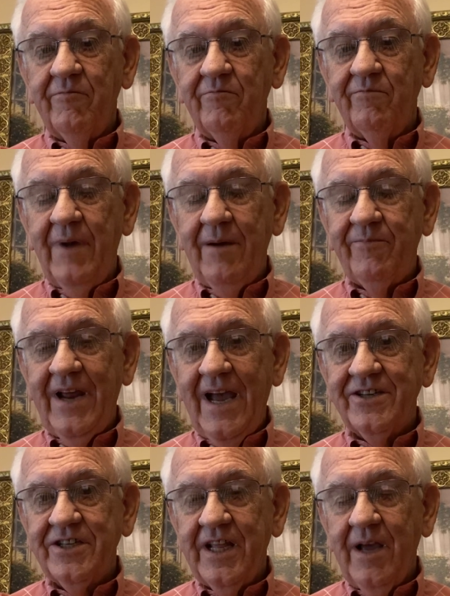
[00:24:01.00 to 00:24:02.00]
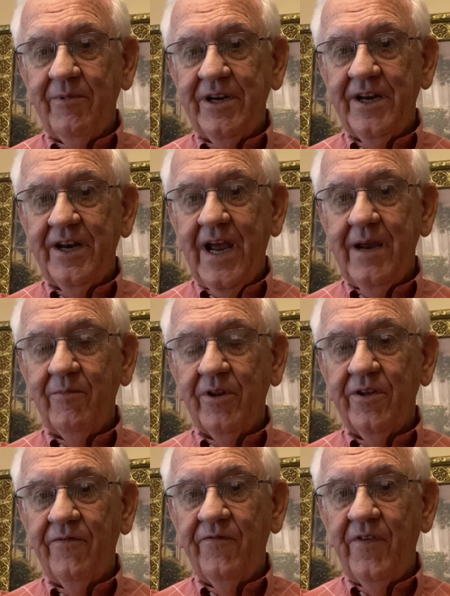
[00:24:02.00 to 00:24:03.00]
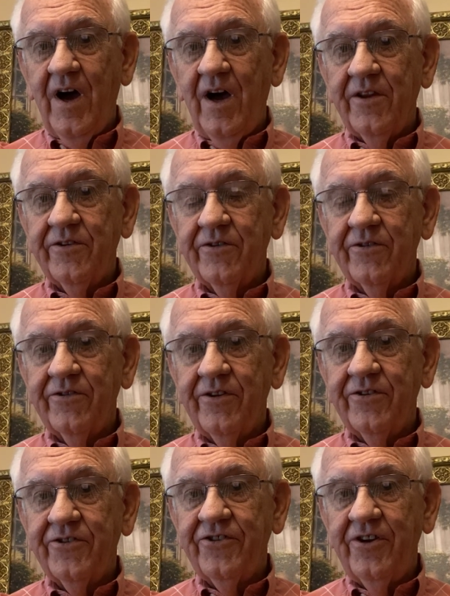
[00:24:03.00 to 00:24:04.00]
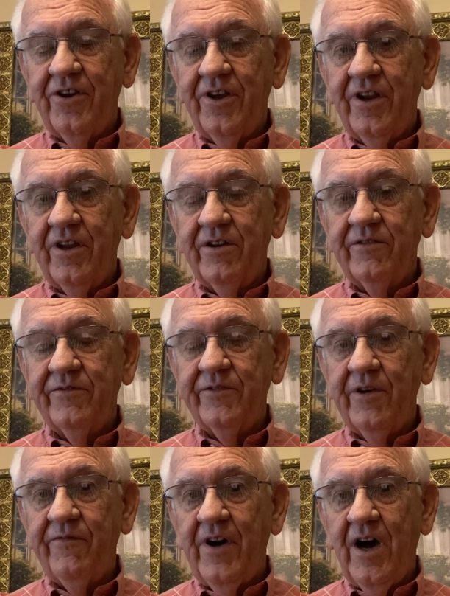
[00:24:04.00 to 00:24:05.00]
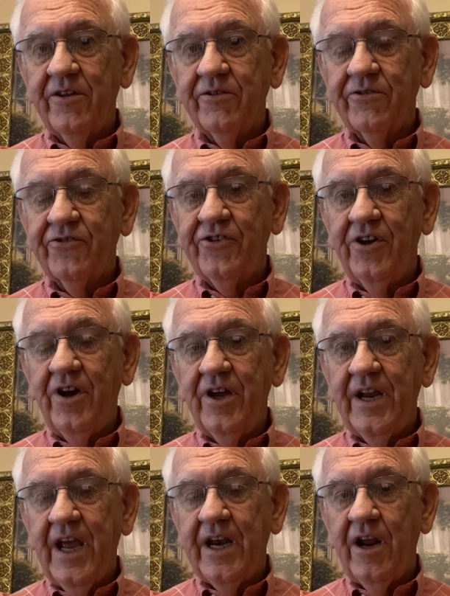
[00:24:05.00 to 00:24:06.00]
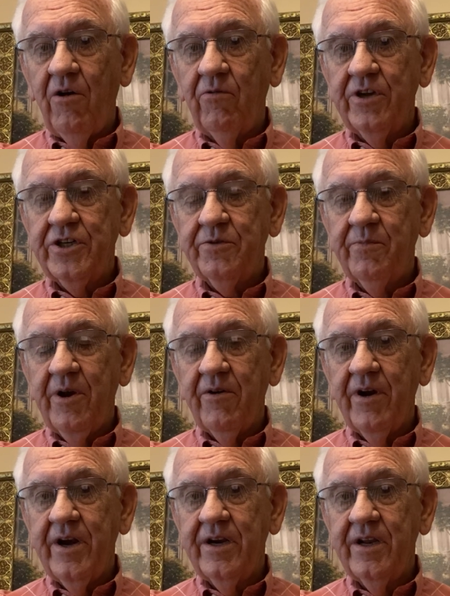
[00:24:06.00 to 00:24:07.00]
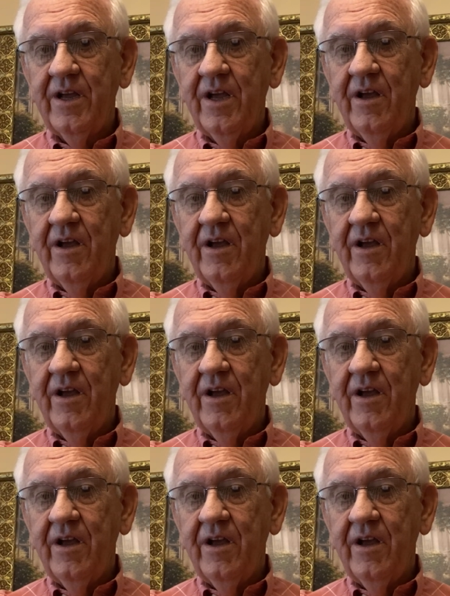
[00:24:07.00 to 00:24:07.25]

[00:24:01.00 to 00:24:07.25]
baptizing them in the name of the Father, the Son, the Father, Son, and Holy Spirit.